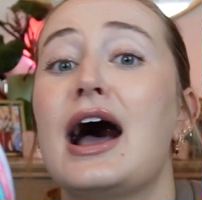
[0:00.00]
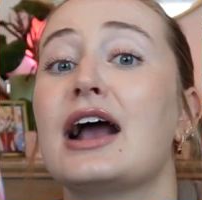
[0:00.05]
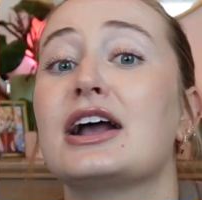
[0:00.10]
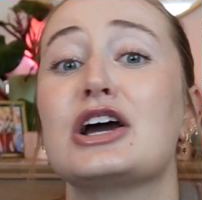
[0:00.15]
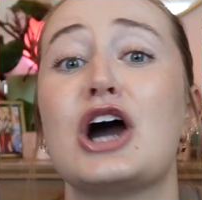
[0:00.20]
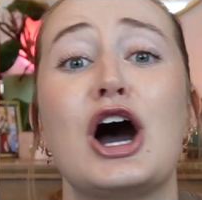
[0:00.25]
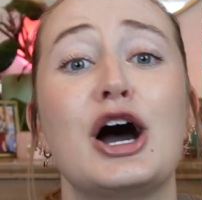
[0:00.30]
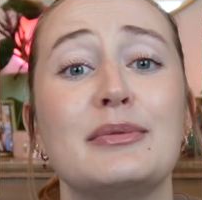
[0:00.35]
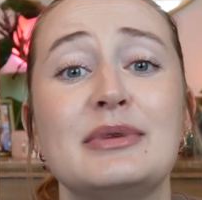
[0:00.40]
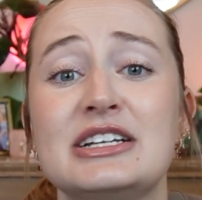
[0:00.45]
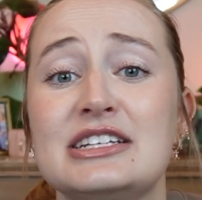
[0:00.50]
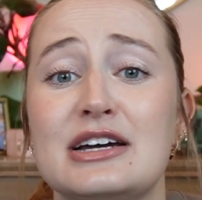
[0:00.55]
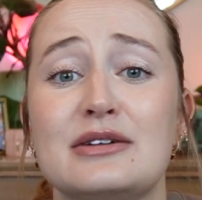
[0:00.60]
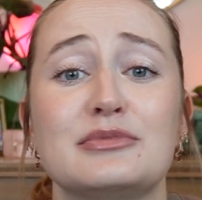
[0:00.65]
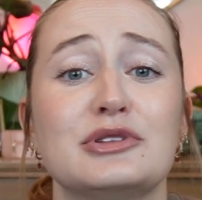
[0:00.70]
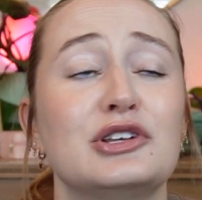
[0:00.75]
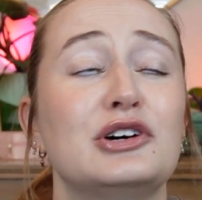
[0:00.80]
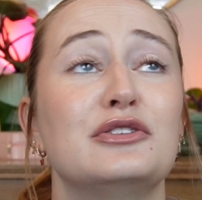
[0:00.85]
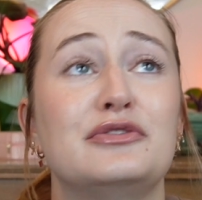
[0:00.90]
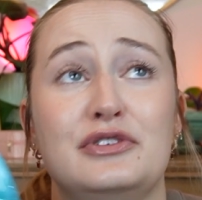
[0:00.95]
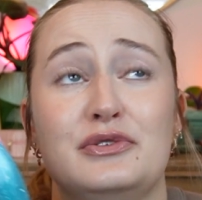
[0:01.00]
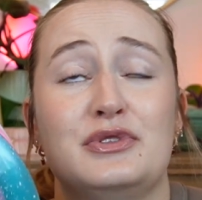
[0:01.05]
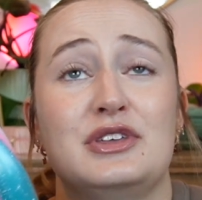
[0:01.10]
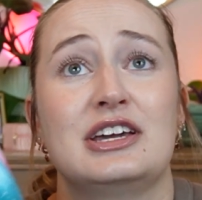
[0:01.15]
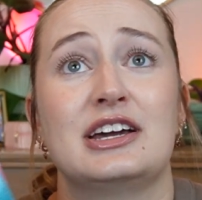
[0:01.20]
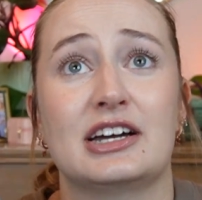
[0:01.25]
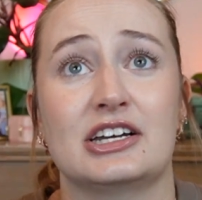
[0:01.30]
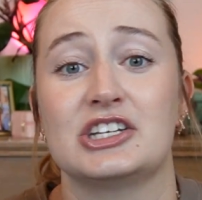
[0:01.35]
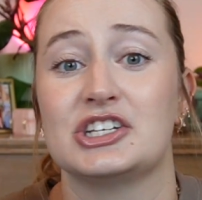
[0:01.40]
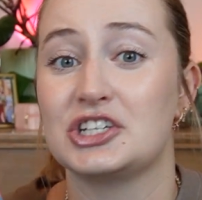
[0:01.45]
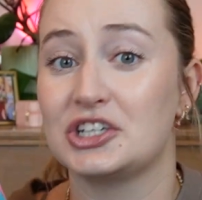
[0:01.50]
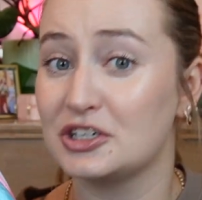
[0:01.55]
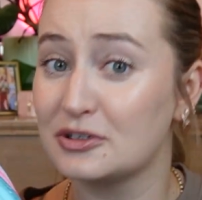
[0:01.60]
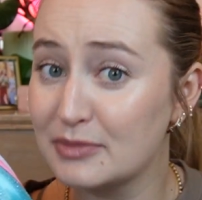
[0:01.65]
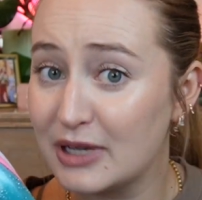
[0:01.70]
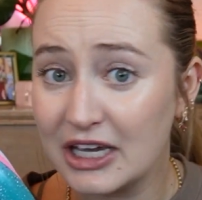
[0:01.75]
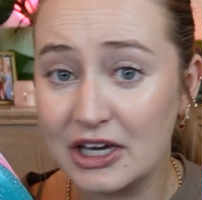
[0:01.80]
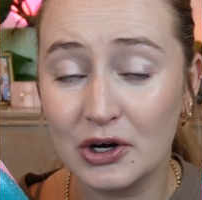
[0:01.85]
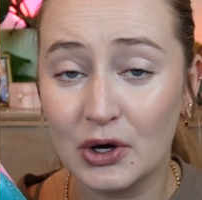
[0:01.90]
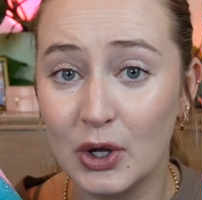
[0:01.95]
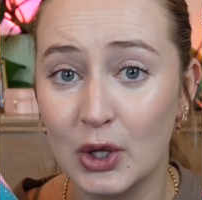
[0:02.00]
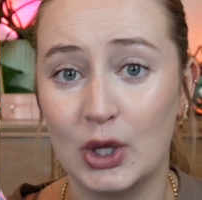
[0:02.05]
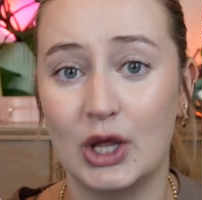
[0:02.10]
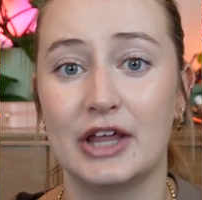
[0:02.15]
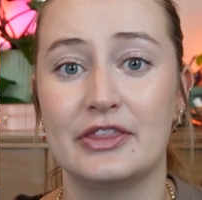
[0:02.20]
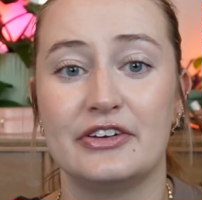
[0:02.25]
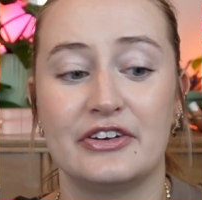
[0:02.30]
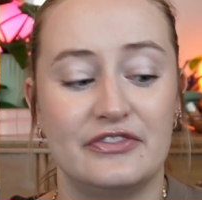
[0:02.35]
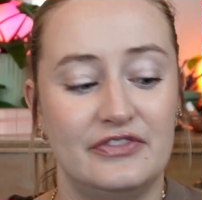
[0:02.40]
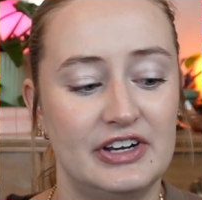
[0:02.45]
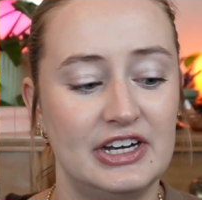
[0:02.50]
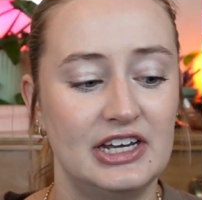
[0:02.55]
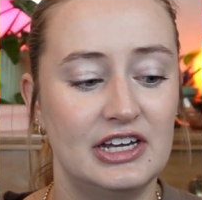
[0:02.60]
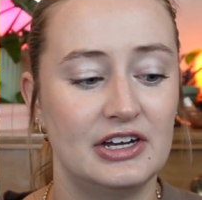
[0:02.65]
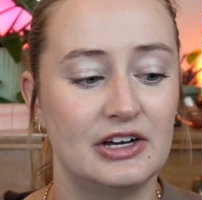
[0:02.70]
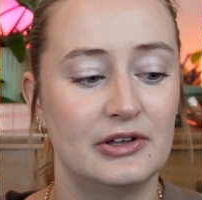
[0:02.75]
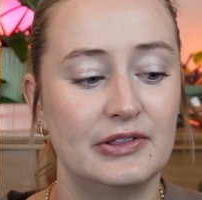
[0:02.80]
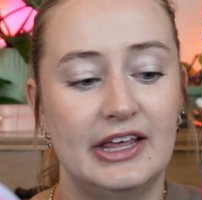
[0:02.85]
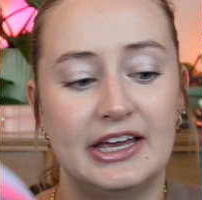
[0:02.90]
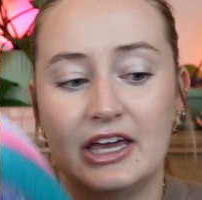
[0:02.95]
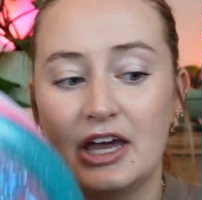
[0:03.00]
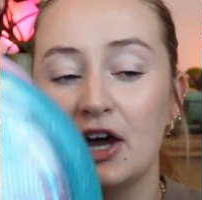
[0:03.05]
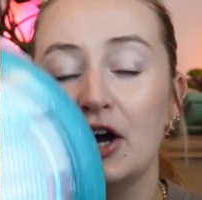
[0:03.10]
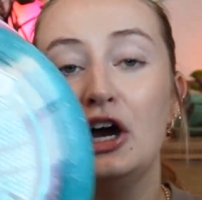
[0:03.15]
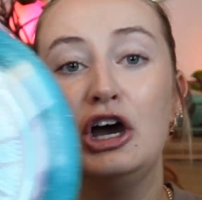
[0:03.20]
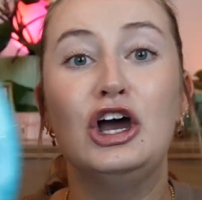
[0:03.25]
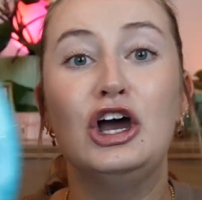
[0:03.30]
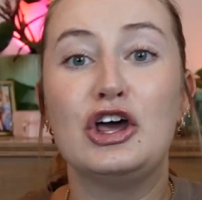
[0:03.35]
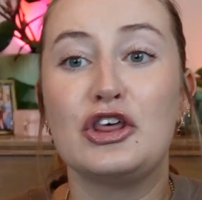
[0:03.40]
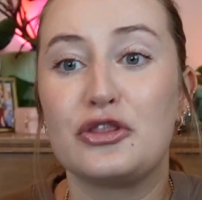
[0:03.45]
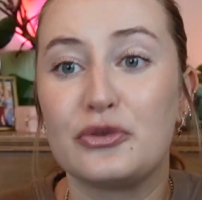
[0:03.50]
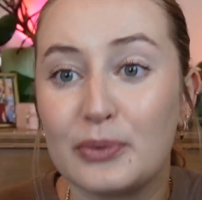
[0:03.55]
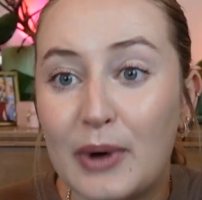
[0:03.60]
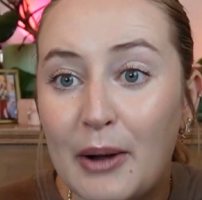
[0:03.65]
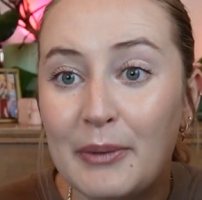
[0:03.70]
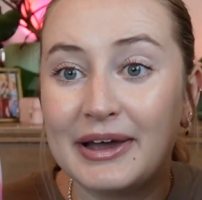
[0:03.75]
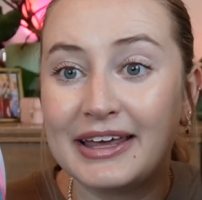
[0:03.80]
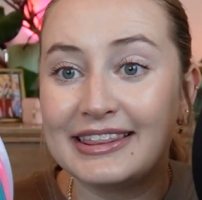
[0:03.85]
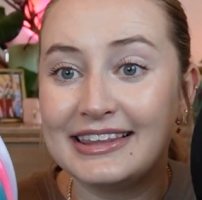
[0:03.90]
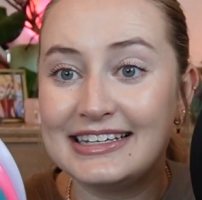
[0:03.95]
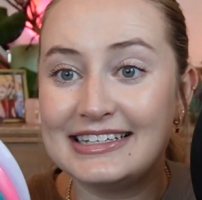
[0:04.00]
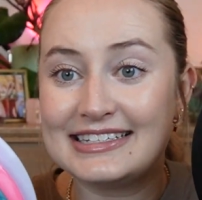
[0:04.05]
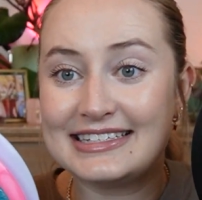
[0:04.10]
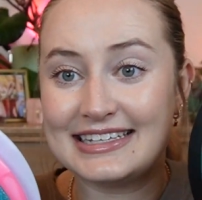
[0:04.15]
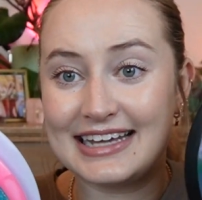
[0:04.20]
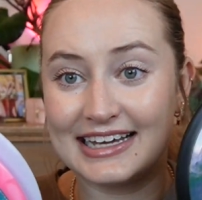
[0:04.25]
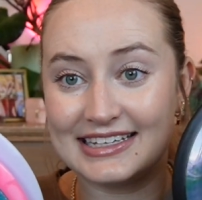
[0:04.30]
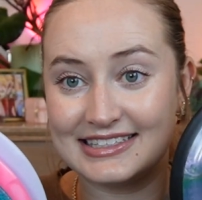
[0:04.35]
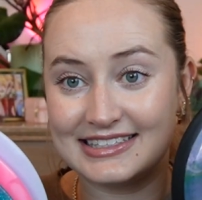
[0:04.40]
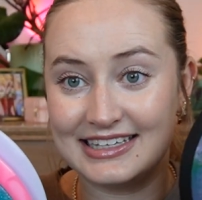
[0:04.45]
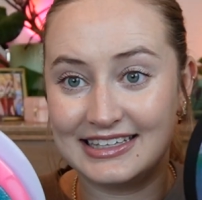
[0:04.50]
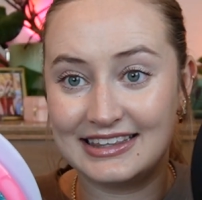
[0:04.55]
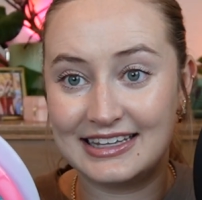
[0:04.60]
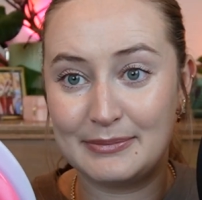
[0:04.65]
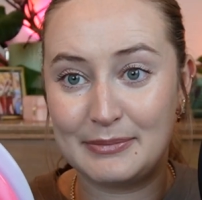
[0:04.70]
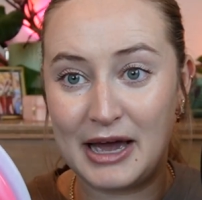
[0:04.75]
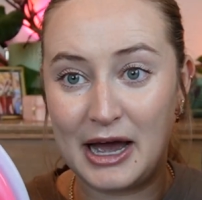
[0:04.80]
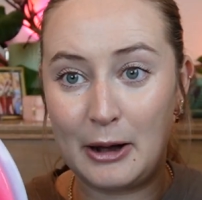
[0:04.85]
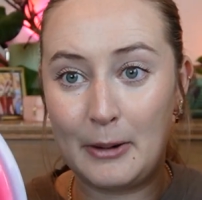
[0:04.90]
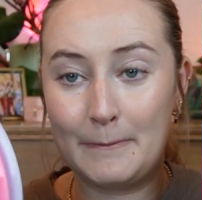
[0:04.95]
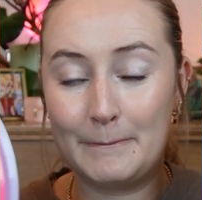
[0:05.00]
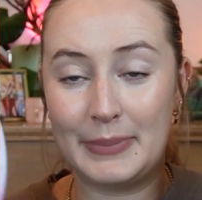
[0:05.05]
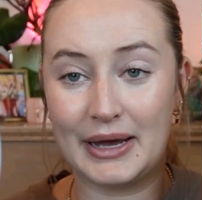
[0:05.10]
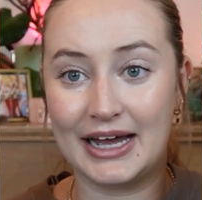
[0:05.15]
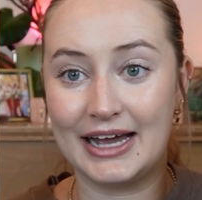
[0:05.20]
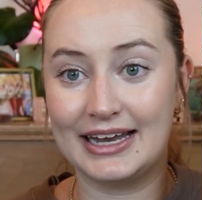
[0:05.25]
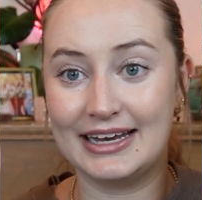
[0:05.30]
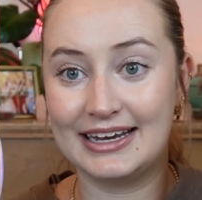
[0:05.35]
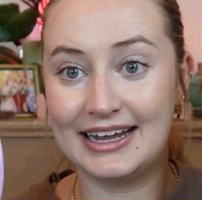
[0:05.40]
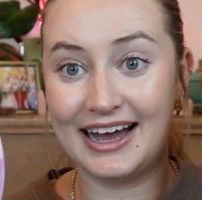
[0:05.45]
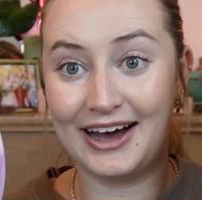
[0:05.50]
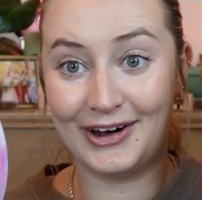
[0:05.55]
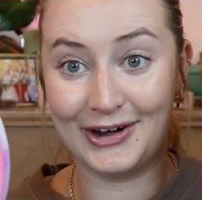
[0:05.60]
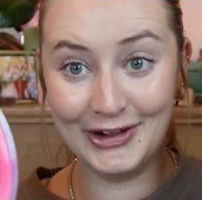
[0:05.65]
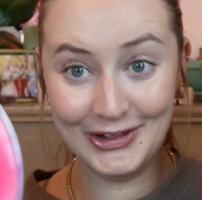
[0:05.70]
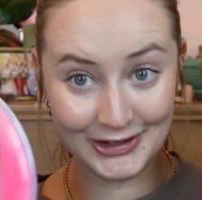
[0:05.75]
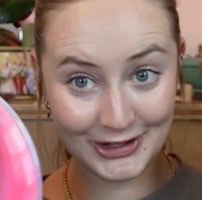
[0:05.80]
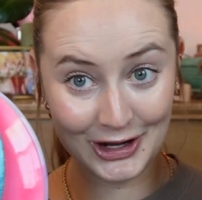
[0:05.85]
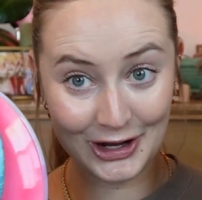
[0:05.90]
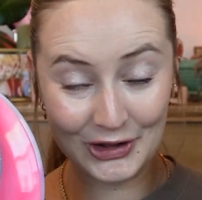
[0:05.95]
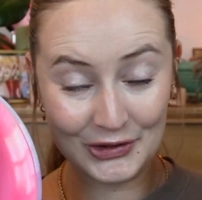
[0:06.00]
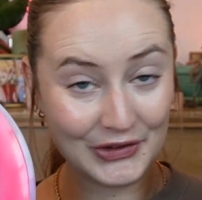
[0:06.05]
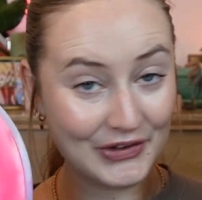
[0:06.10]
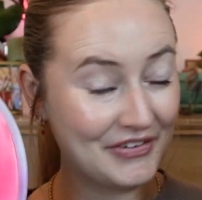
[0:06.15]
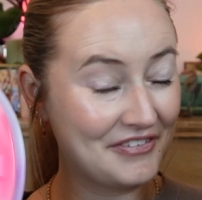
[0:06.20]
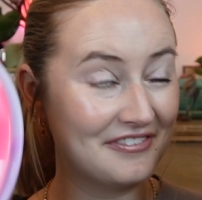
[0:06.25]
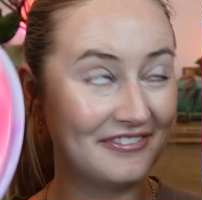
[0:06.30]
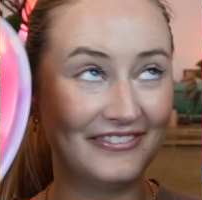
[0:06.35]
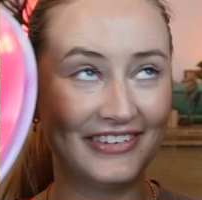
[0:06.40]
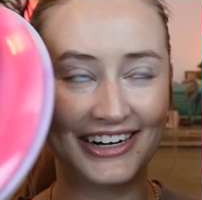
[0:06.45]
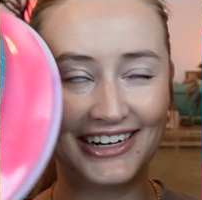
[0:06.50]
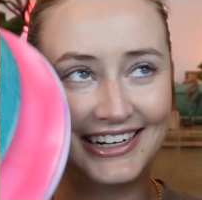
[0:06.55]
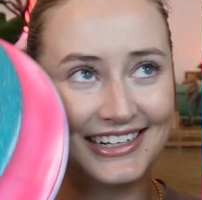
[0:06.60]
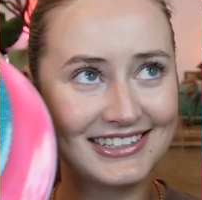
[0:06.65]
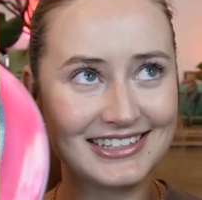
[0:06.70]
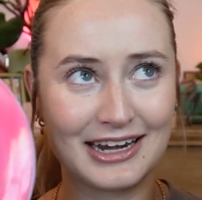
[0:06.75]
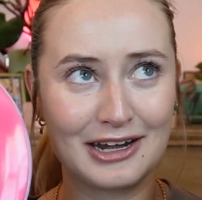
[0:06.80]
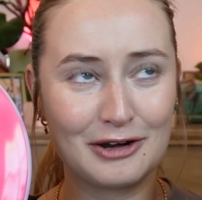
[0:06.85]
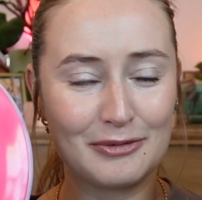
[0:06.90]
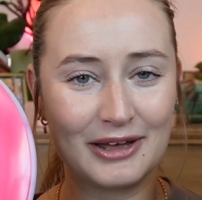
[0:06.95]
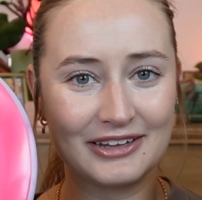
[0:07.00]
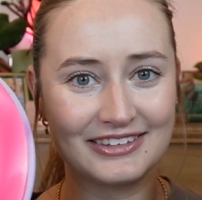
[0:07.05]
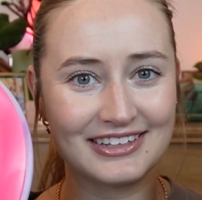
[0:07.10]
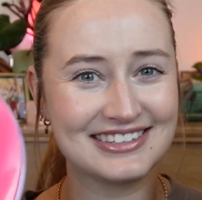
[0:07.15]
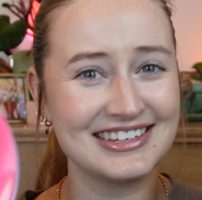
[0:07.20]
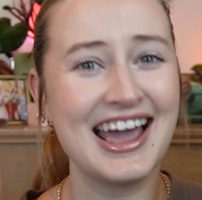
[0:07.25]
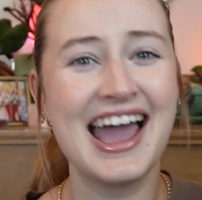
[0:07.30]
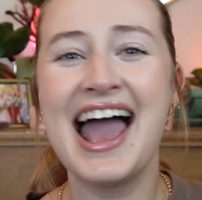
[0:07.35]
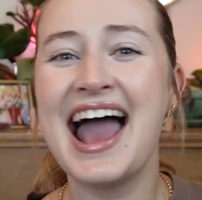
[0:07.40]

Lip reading: Comment down below if you think I should make a whole other video, like throwing these, testing them out. But all in all, very excited about this.